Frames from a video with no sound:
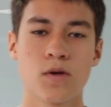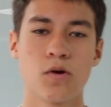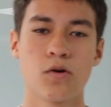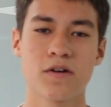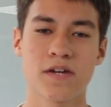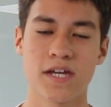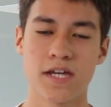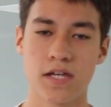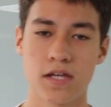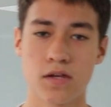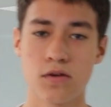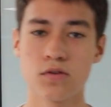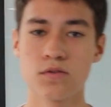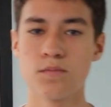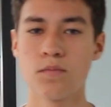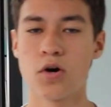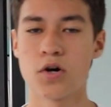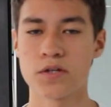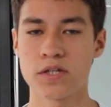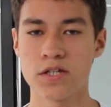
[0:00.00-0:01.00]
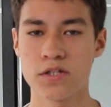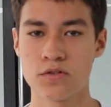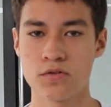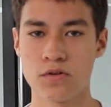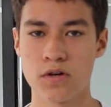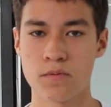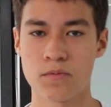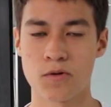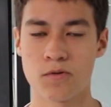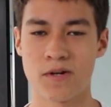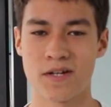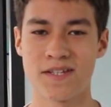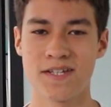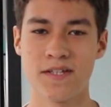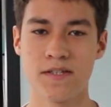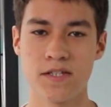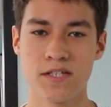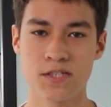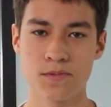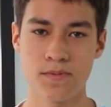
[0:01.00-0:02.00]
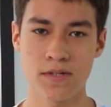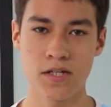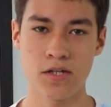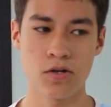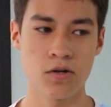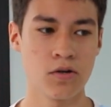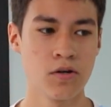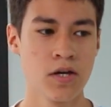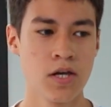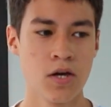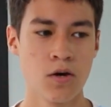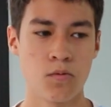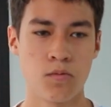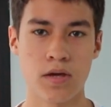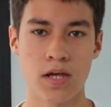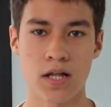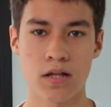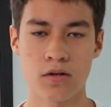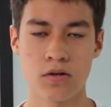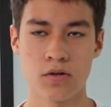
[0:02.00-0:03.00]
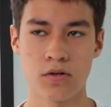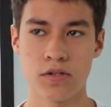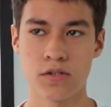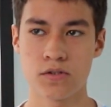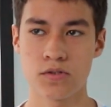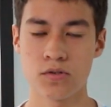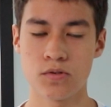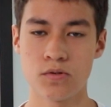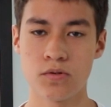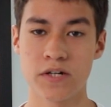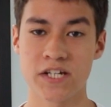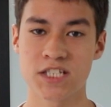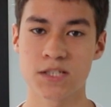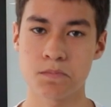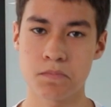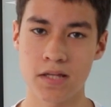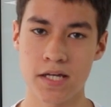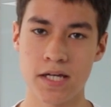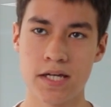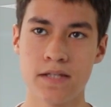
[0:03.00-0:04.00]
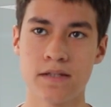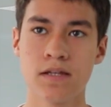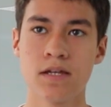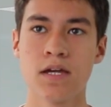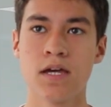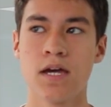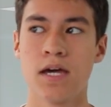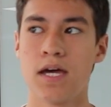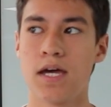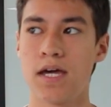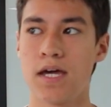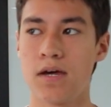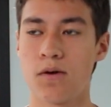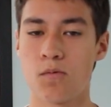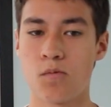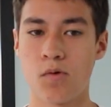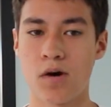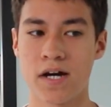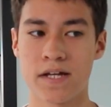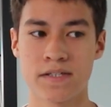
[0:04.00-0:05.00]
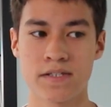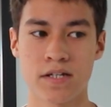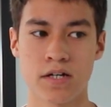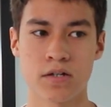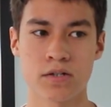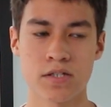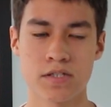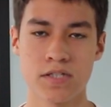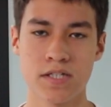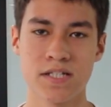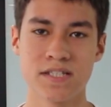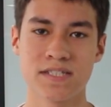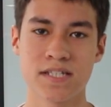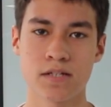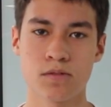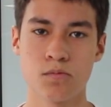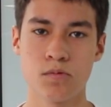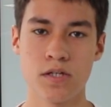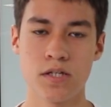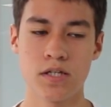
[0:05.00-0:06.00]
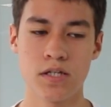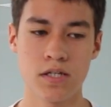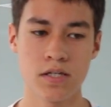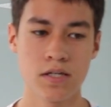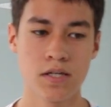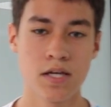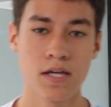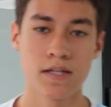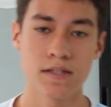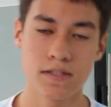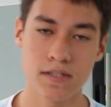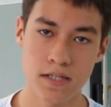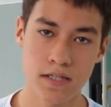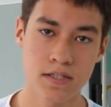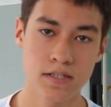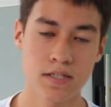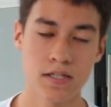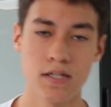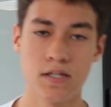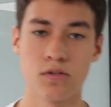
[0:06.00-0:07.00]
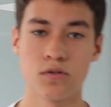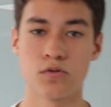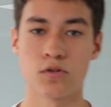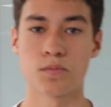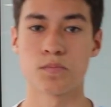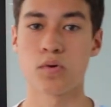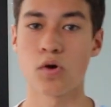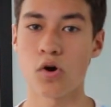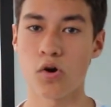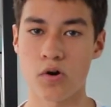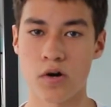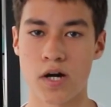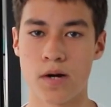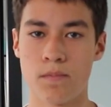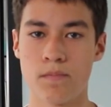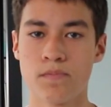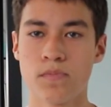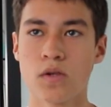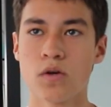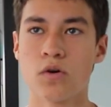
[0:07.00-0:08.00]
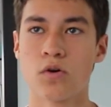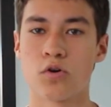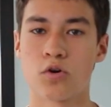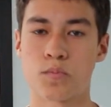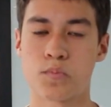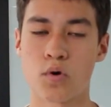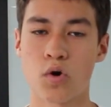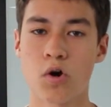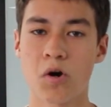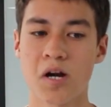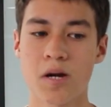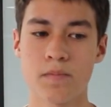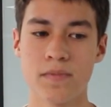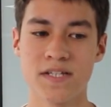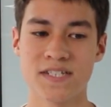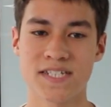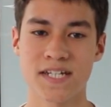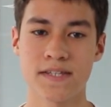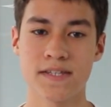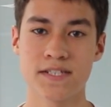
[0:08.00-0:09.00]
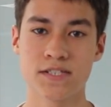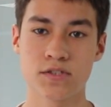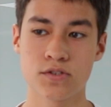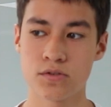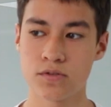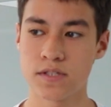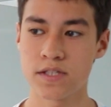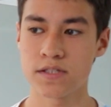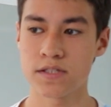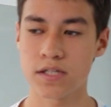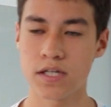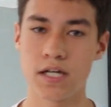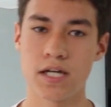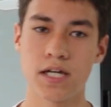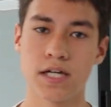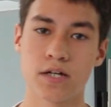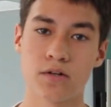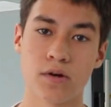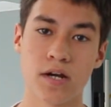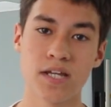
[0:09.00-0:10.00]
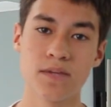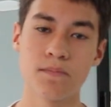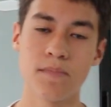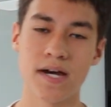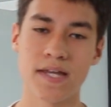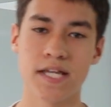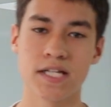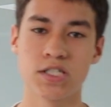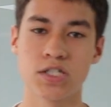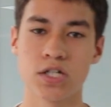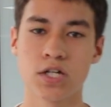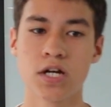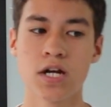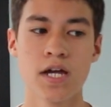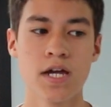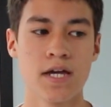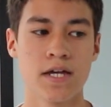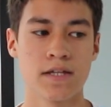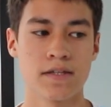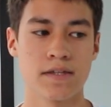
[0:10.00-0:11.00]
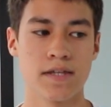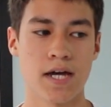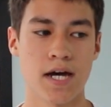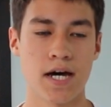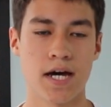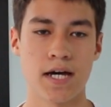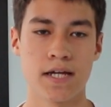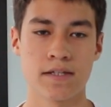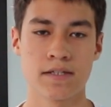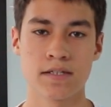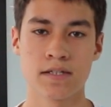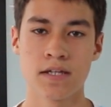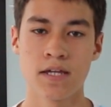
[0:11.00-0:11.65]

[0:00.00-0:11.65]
Okay, good morning to everyone. In this video, we are going to explain what are the things that we did in our program. Our program is a student grade manager that